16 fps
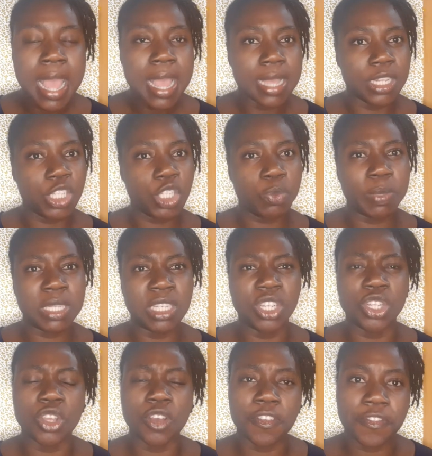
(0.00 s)
and
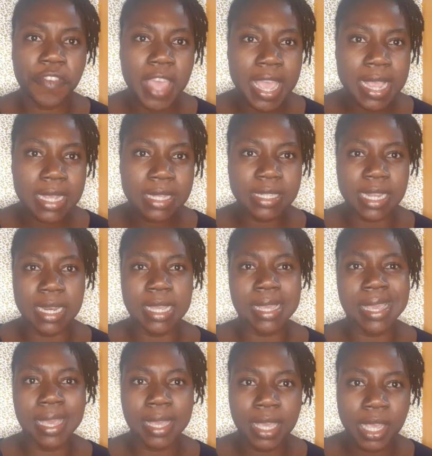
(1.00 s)
spitting in your face
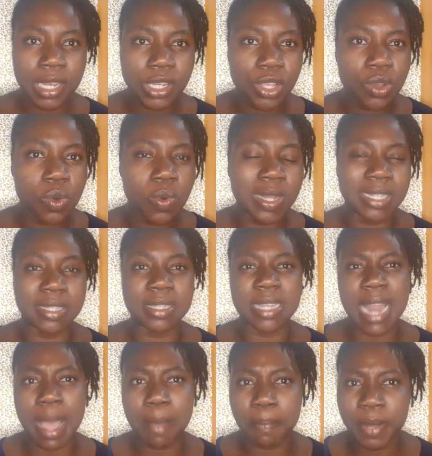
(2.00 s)
and kicking you and
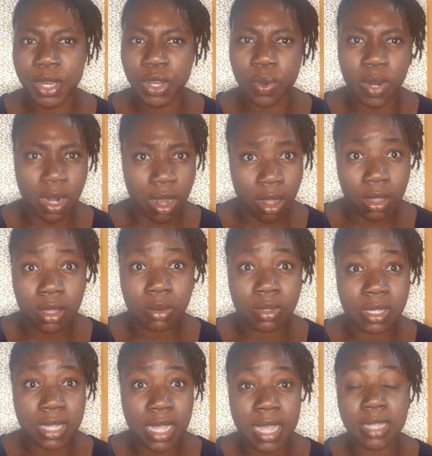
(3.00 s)
slapping you and all
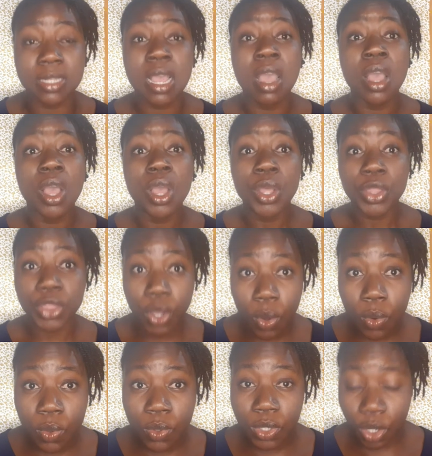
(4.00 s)
those things.
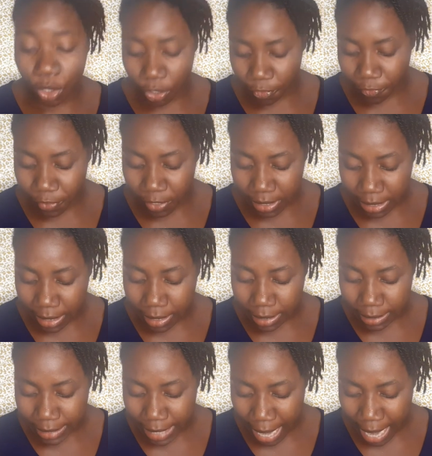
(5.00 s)
Those are the
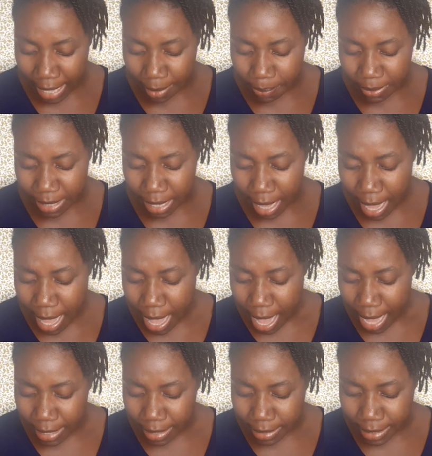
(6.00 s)
physical types
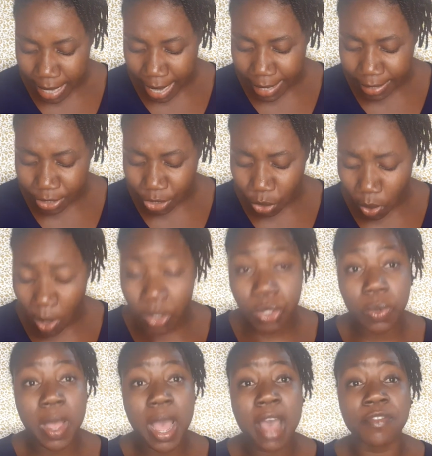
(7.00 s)
and signs. You
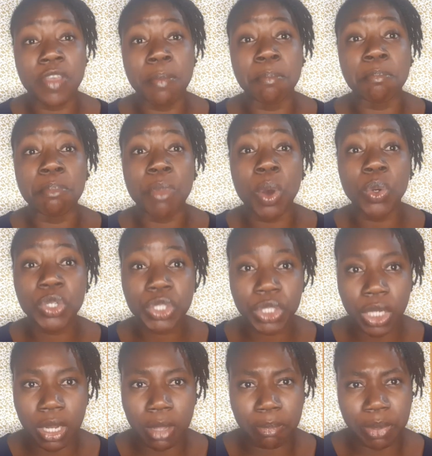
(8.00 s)
also have
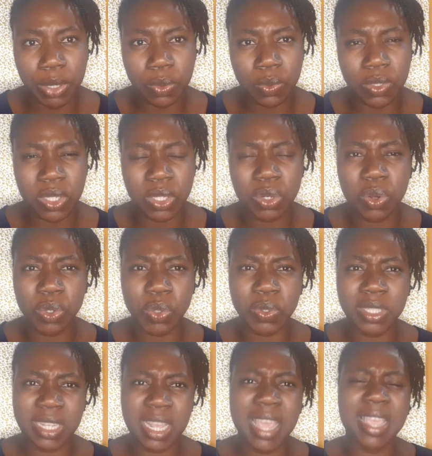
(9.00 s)
emotional abuse.
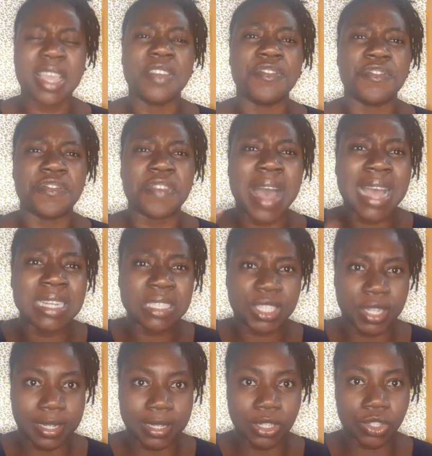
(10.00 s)
You take
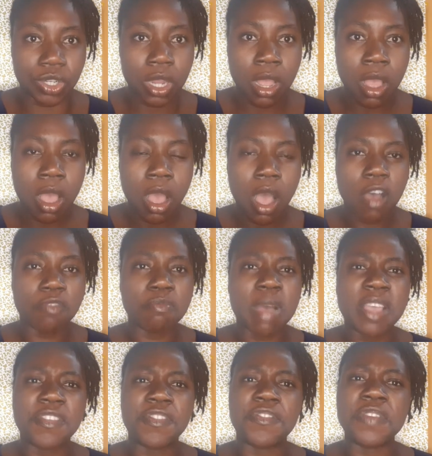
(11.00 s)
advantage of
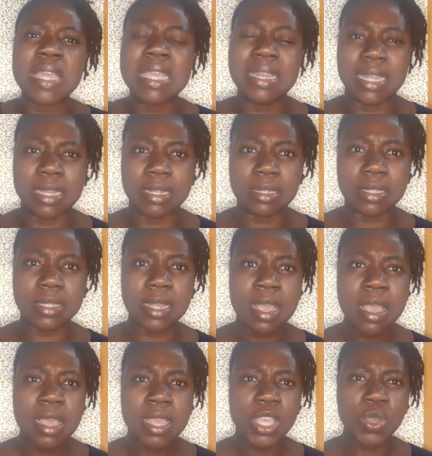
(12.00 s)
my feelings.
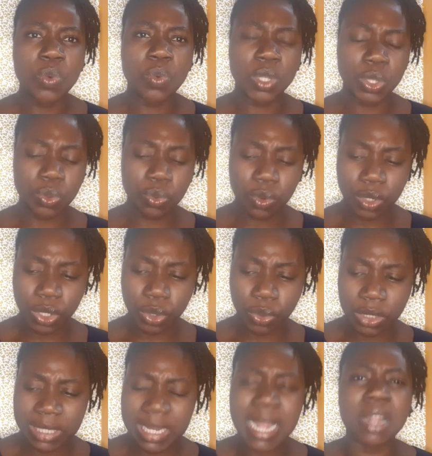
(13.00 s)

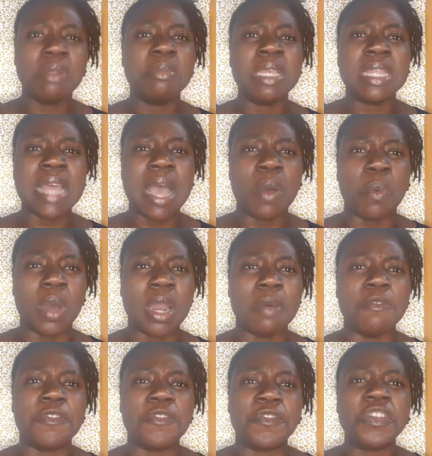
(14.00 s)
You tell me that what
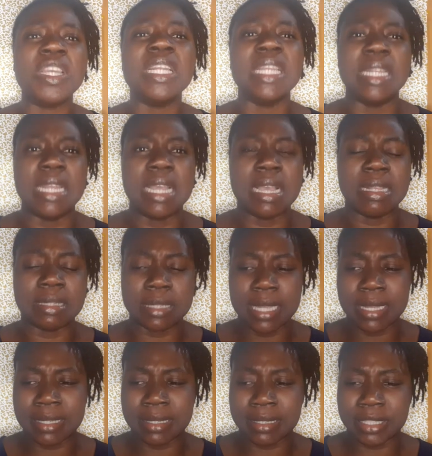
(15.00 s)
I'm feeling
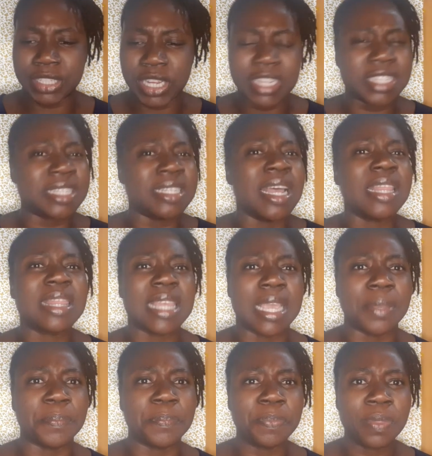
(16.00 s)
is
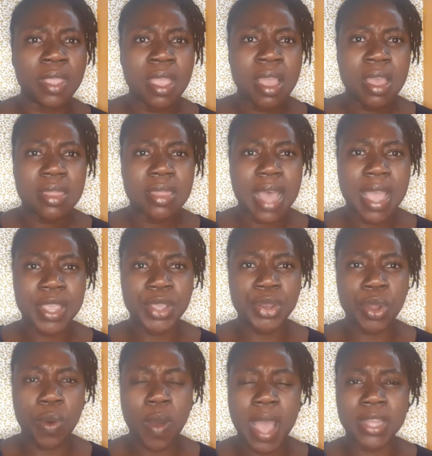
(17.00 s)
nothing. That,
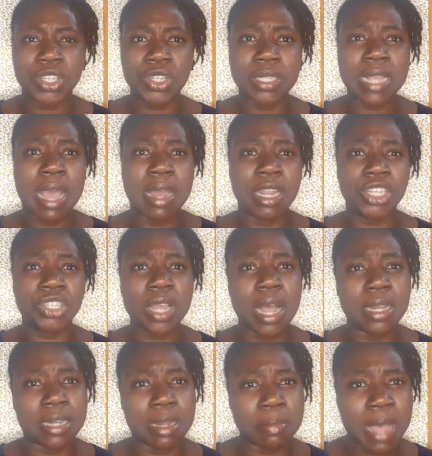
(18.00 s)
I just had a
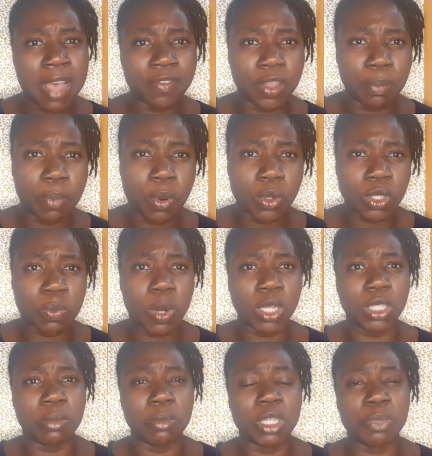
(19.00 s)
child, I'm having
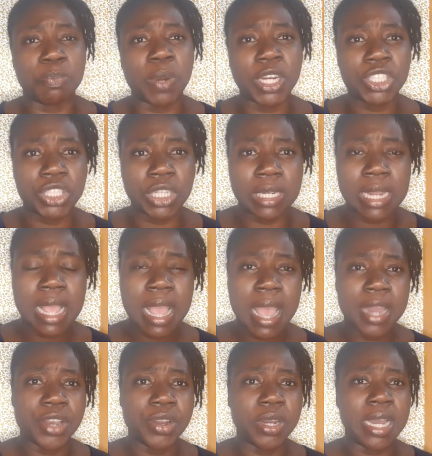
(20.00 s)
postpartum depression,
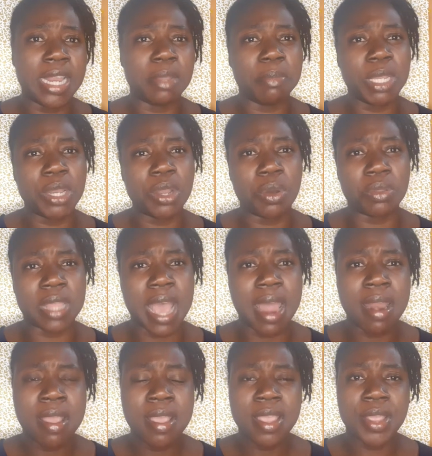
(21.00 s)
and you're letting me know
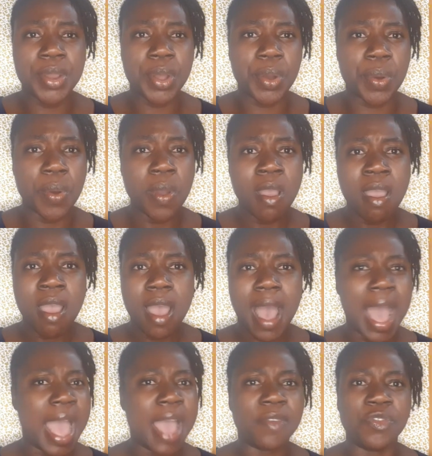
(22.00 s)
that,
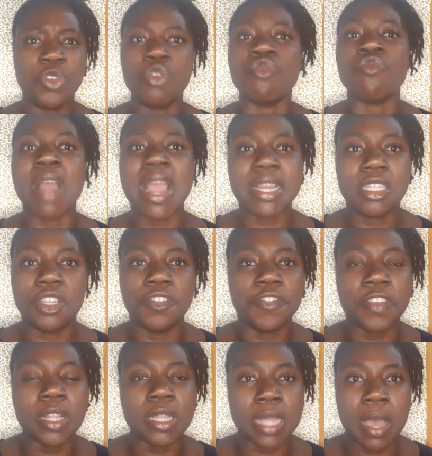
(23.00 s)
I have no right to
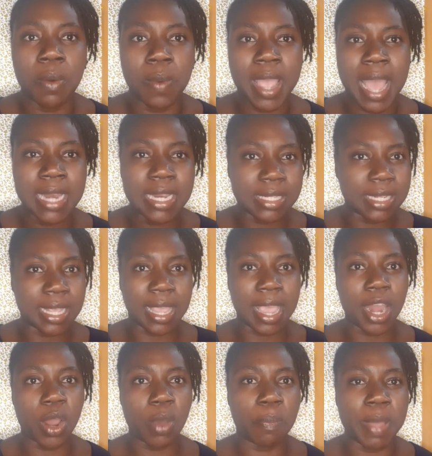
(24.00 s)
feel that way. I need to
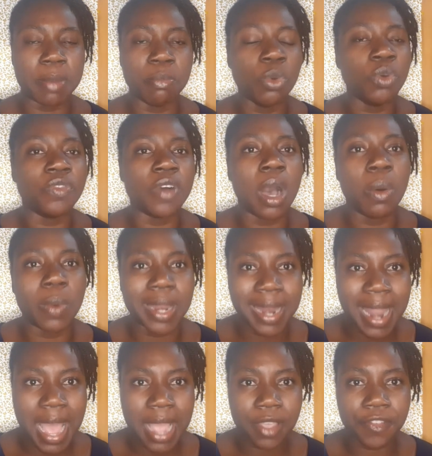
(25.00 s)
get up and move on with
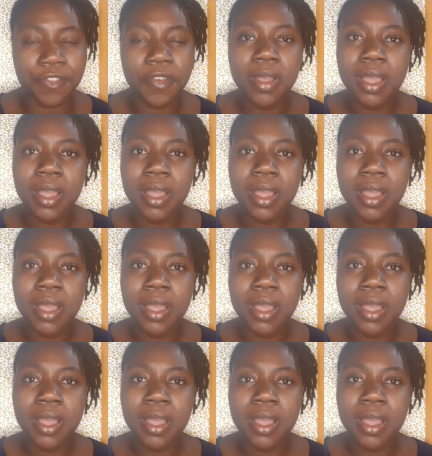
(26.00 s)
life.